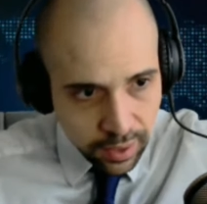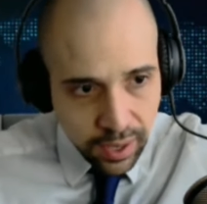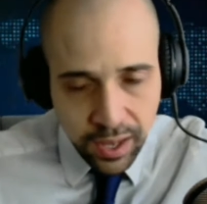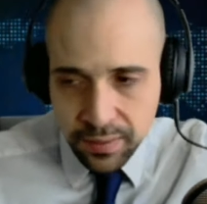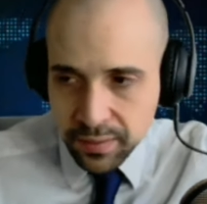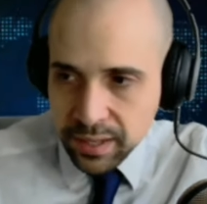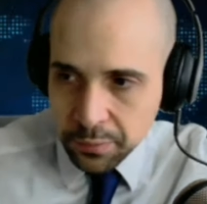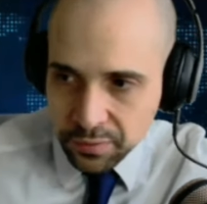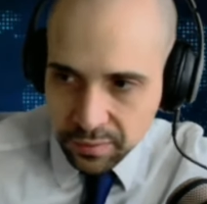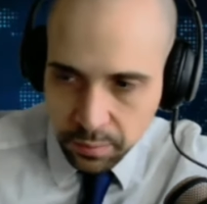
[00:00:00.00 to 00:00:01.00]
In the demo,
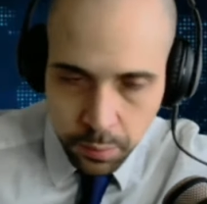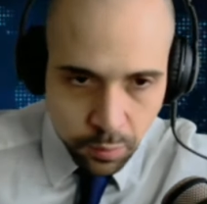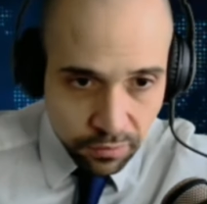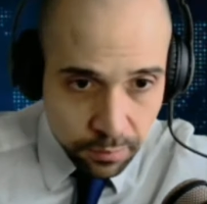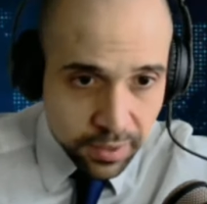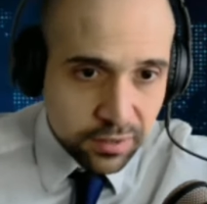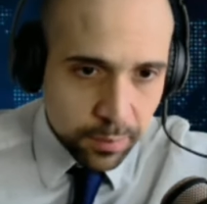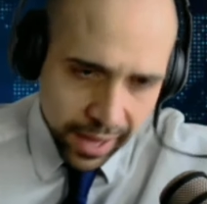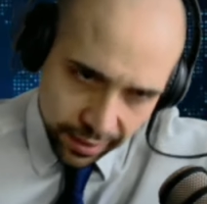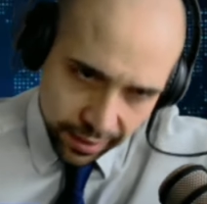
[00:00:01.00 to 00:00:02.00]
it's a little bit more of a mixed
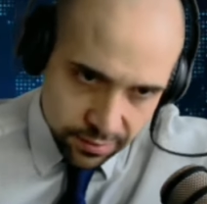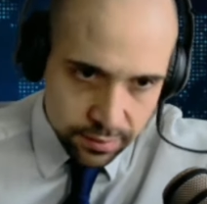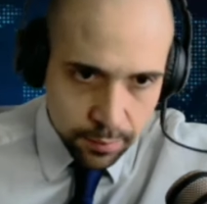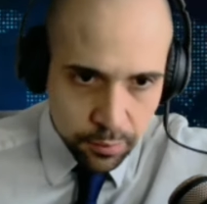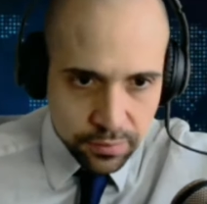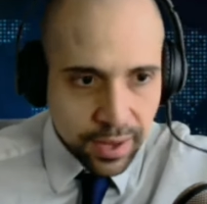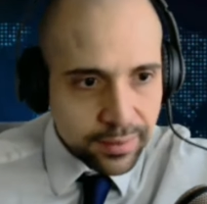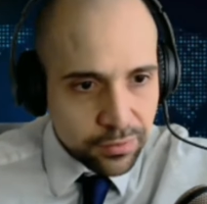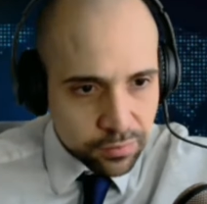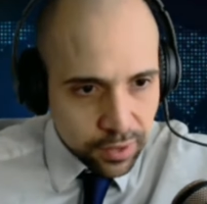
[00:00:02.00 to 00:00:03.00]
bag as the demo is not
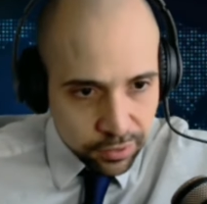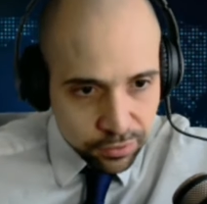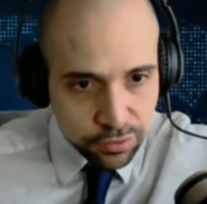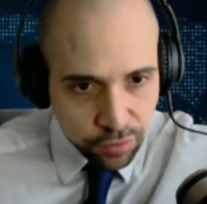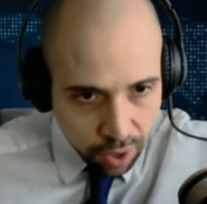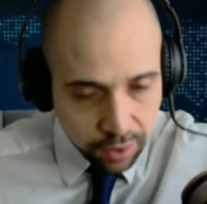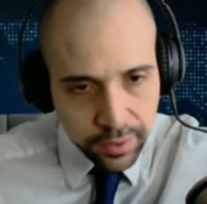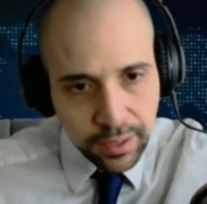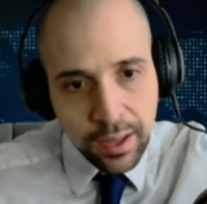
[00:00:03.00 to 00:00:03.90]
down as strongly